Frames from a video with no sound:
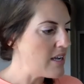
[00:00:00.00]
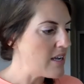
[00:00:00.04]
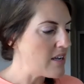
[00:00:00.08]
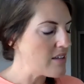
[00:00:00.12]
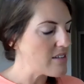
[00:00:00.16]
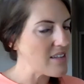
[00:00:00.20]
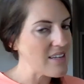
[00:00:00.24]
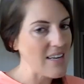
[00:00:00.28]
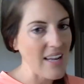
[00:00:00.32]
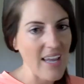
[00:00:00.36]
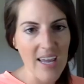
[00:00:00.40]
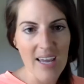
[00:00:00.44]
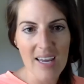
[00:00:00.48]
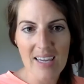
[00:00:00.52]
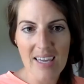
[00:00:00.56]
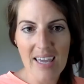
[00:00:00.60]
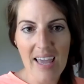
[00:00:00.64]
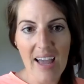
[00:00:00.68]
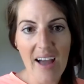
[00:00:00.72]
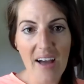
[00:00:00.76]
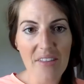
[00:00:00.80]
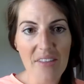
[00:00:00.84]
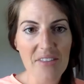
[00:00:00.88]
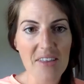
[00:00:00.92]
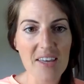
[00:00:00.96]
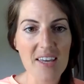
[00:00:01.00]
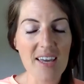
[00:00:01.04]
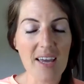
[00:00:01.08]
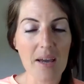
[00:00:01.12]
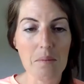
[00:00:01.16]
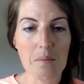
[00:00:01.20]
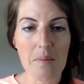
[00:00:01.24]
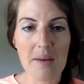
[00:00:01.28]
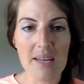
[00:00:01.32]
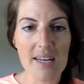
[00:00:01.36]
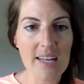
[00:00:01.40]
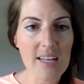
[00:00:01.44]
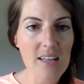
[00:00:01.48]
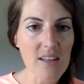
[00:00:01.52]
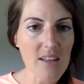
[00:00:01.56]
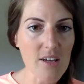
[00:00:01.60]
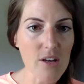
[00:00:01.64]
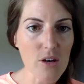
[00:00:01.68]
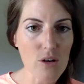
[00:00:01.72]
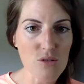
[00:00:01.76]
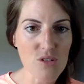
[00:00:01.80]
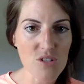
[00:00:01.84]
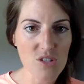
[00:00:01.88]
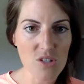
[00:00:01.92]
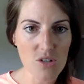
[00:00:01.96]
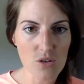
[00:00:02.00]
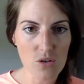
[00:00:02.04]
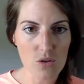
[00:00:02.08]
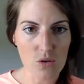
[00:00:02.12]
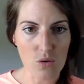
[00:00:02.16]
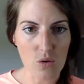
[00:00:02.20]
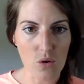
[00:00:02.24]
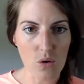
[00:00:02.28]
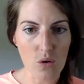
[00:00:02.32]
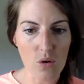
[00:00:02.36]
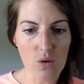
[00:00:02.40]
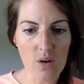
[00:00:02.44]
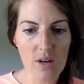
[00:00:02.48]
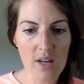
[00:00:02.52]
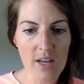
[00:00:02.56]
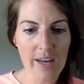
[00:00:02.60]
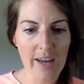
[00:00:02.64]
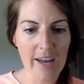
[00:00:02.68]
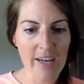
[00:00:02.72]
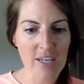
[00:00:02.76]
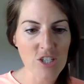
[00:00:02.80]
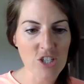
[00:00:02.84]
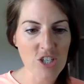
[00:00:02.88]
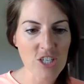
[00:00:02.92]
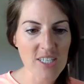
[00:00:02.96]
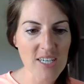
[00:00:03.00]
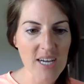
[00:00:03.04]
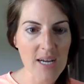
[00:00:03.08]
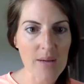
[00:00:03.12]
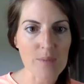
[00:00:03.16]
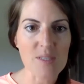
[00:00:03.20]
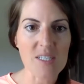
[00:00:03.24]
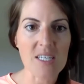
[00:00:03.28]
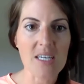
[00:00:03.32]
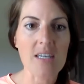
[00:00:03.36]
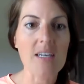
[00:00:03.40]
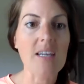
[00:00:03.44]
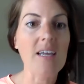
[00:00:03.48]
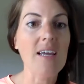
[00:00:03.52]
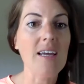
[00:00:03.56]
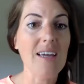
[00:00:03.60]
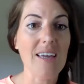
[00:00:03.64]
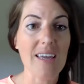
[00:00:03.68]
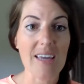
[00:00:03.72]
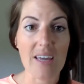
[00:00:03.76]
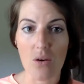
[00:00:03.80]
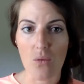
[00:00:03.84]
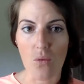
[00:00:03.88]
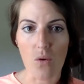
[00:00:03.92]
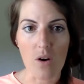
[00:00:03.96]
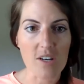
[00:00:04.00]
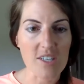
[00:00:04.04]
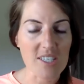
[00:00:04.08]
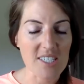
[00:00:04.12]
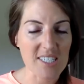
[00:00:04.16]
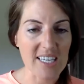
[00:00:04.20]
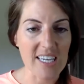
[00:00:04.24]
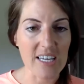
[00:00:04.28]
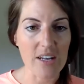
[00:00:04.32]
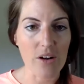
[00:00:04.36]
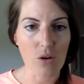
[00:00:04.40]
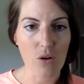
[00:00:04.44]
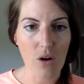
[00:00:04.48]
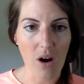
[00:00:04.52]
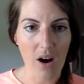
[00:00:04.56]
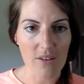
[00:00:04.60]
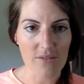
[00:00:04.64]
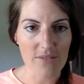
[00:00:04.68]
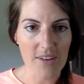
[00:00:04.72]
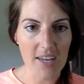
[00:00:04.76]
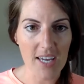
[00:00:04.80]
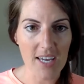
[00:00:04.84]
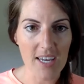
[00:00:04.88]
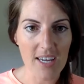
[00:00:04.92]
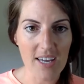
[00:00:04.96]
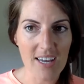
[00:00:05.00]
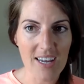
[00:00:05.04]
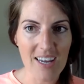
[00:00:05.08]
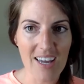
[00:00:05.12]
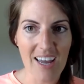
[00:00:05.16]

then Aunt Kathy immediately goes to Google and she types in It Works keto coffee.